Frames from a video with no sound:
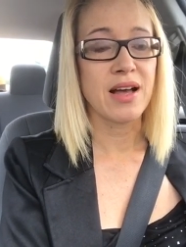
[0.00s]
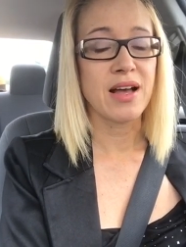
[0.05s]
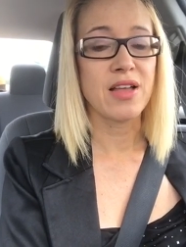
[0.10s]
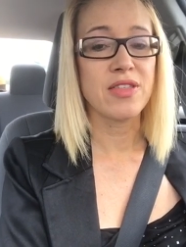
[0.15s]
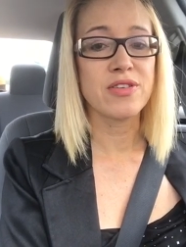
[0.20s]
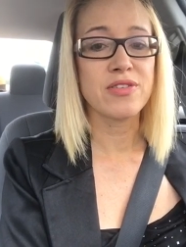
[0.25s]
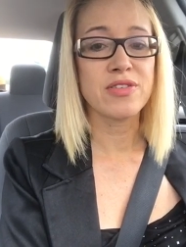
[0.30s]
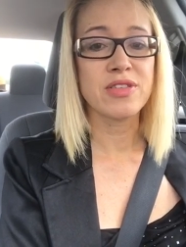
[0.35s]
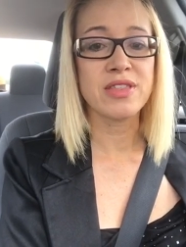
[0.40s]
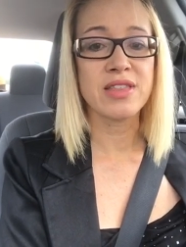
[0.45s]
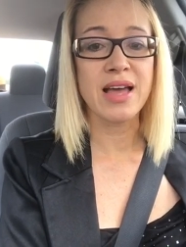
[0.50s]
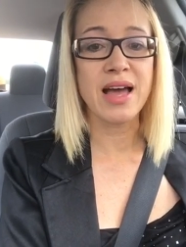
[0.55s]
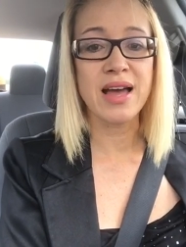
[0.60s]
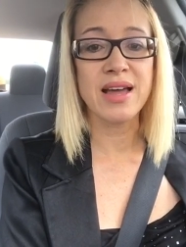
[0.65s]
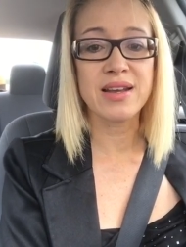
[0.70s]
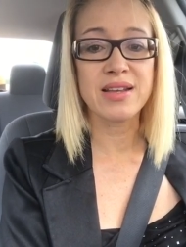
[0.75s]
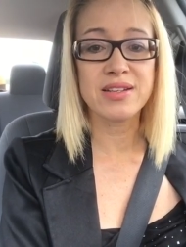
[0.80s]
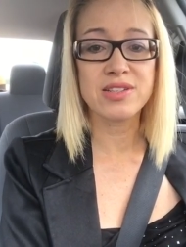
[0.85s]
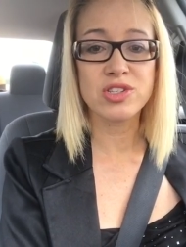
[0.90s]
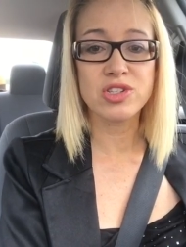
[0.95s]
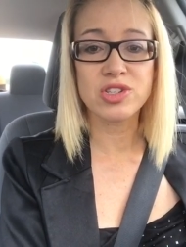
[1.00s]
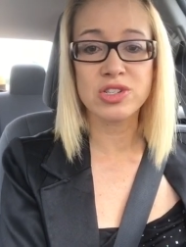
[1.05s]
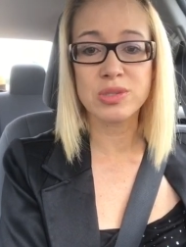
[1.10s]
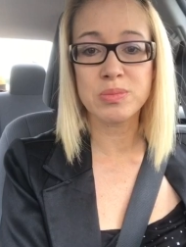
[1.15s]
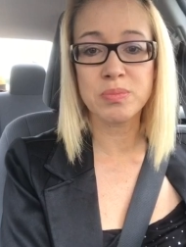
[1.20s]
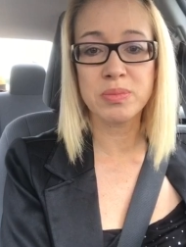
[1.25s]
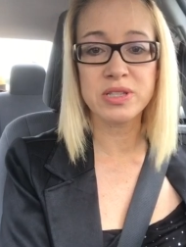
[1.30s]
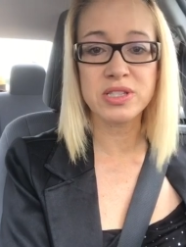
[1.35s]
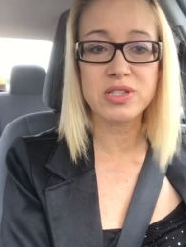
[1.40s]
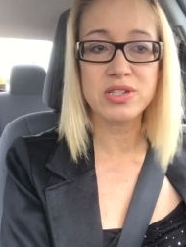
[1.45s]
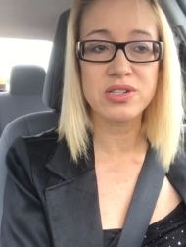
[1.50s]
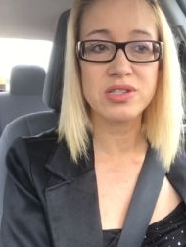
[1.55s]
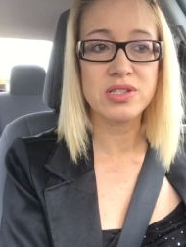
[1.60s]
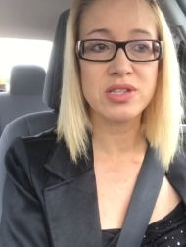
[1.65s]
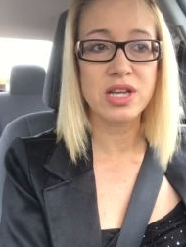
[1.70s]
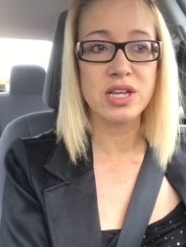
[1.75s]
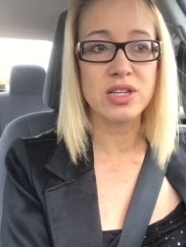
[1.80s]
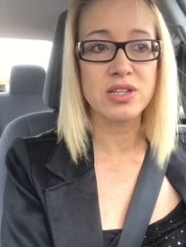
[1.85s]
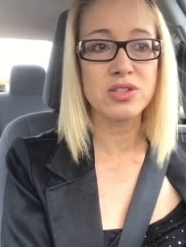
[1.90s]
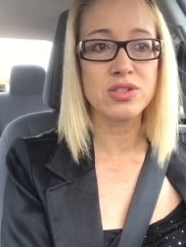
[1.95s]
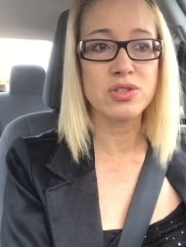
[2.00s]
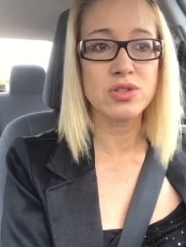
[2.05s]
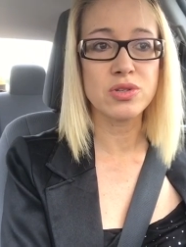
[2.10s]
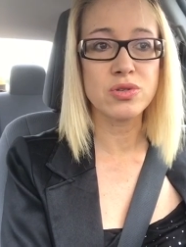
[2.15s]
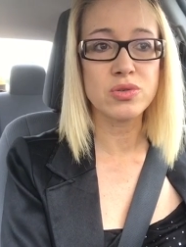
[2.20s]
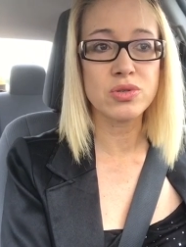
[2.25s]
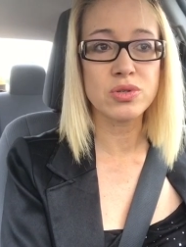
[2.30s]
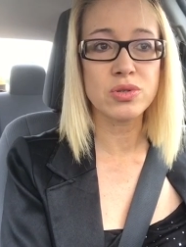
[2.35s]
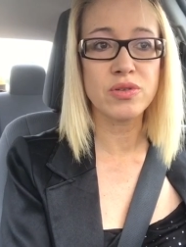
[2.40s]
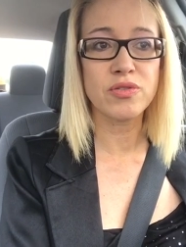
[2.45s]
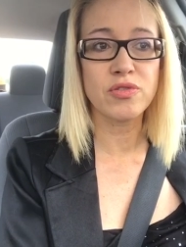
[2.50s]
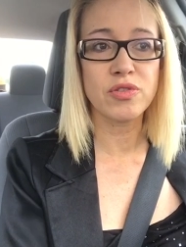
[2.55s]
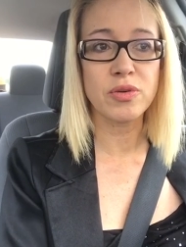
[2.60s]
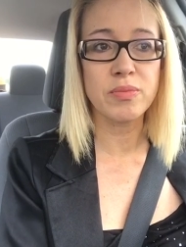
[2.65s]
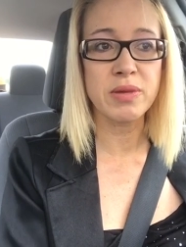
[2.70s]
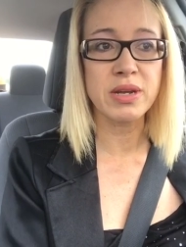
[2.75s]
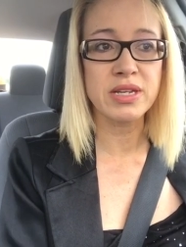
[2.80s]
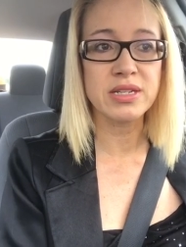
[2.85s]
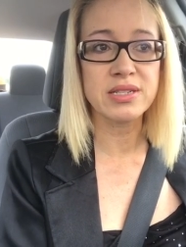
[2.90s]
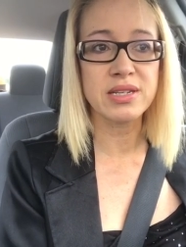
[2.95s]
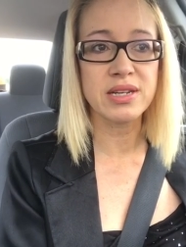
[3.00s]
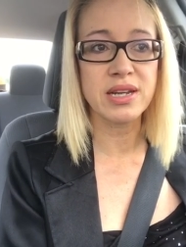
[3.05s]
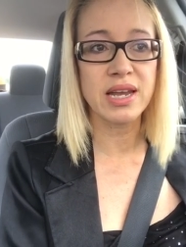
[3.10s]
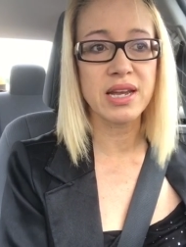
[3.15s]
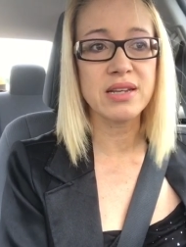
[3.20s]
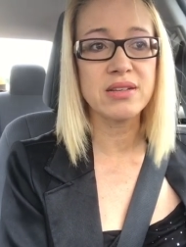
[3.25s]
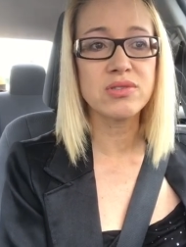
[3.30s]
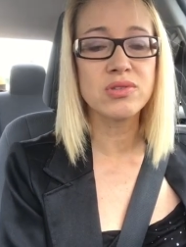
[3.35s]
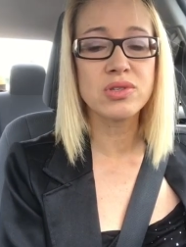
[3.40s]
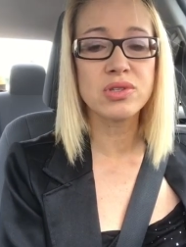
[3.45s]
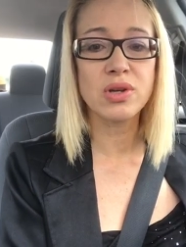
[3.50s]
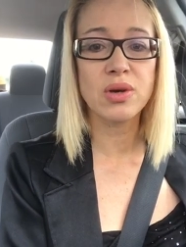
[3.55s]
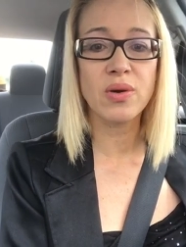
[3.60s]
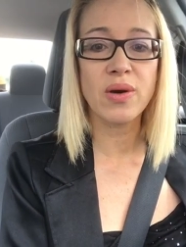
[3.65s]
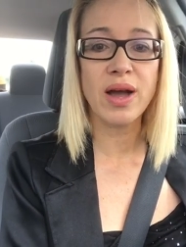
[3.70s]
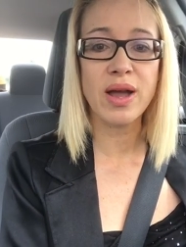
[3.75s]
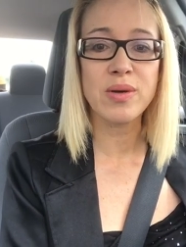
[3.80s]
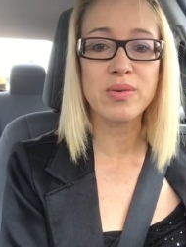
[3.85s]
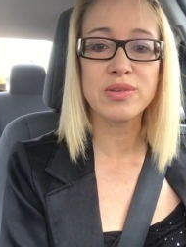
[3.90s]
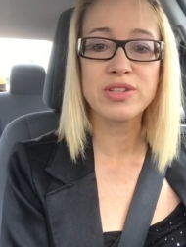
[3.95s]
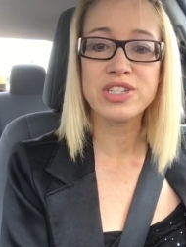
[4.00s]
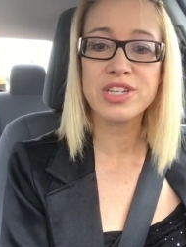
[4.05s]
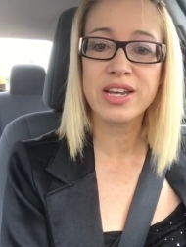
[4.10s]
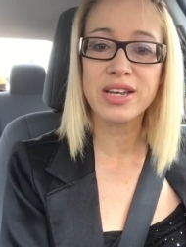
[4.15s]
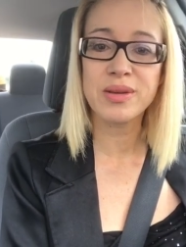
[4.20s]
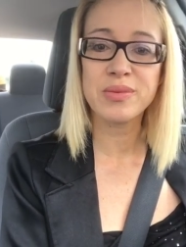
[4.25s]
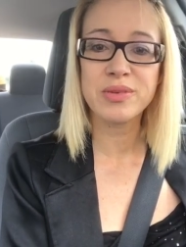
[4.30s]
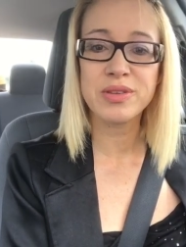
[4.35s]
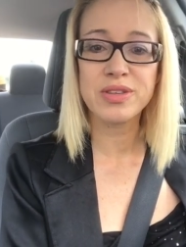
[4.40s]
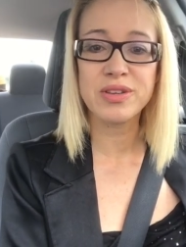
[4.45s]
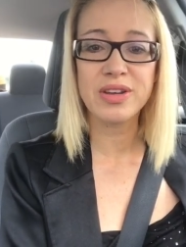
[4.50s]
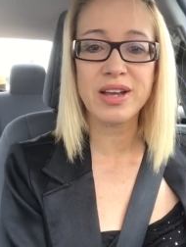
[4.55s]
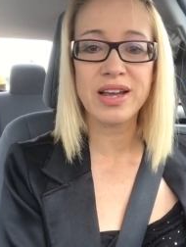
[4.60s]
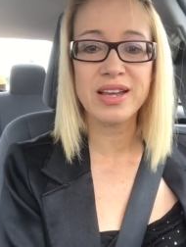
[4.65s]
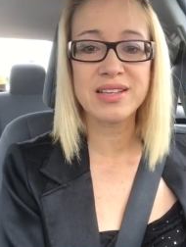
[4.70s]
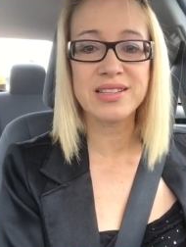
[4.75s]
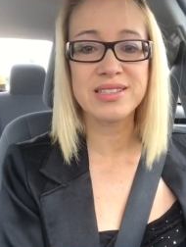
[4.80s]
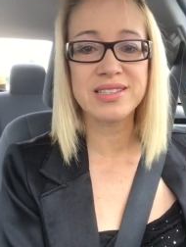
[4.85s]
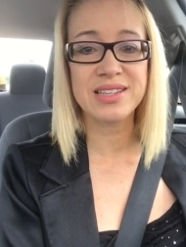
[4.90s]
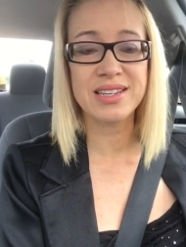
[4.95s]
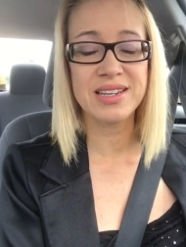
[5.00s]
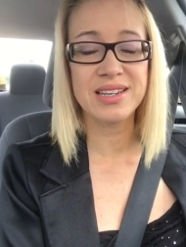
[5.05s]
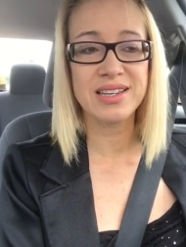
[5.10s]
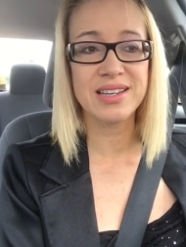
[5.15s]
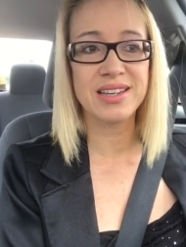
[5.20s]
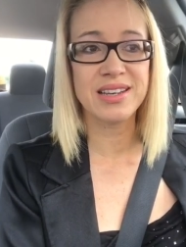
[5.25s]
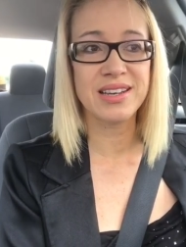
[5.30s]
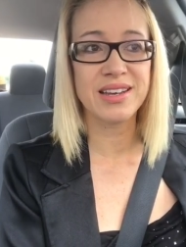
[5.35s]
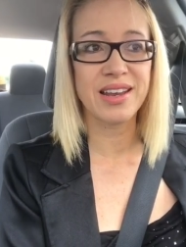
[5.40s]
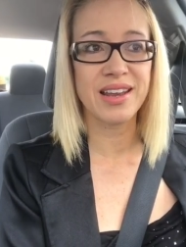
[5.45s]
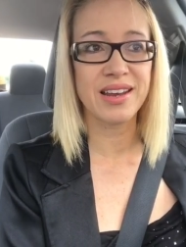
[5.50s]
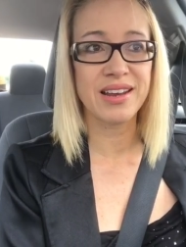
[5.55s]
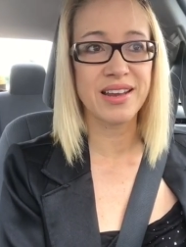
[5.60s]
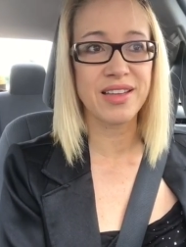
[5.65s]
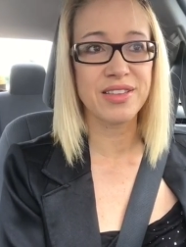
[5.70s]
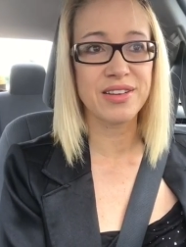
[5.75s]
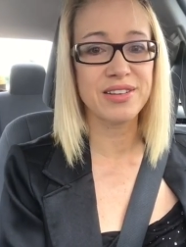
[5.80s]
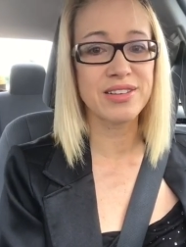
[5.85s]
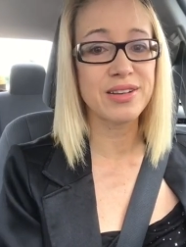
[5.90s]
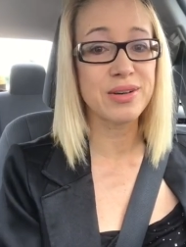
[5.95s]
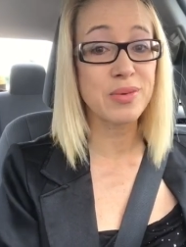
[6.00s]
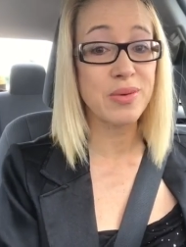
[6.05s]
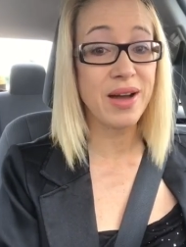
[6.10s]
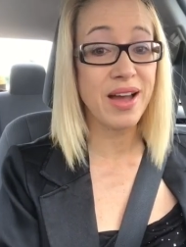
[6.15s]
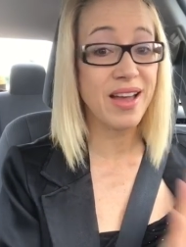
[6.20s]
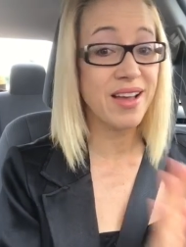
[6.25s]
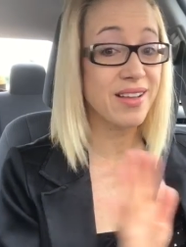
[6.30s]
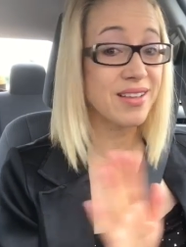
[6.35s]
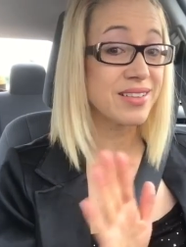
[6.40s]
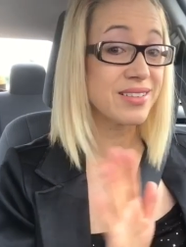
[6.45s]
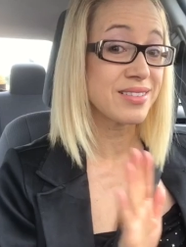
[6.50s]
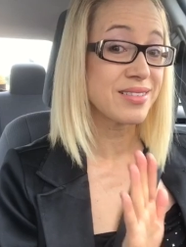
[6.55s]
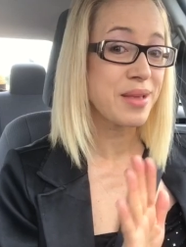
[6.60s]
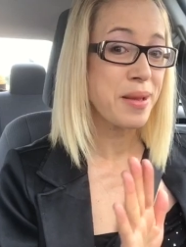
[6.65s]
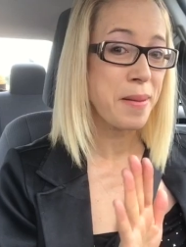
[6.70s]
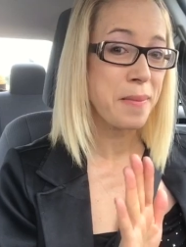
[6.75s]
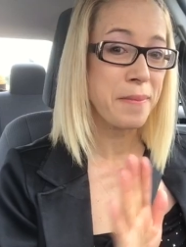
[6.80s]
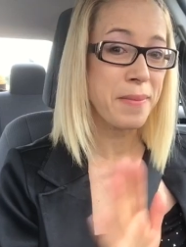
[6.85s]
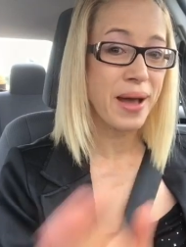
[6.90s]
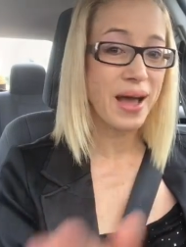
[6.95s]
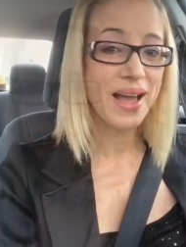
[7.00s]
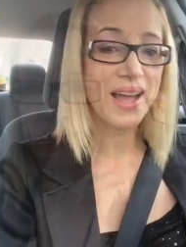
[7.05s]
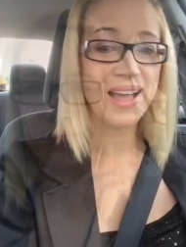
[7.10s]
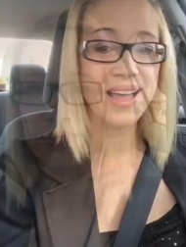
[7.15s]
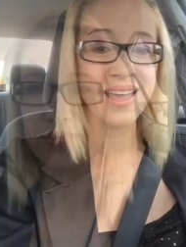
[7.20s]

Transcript: other than that, it's just business as usual for me today. So I will check in with you guys in another little while. Bye.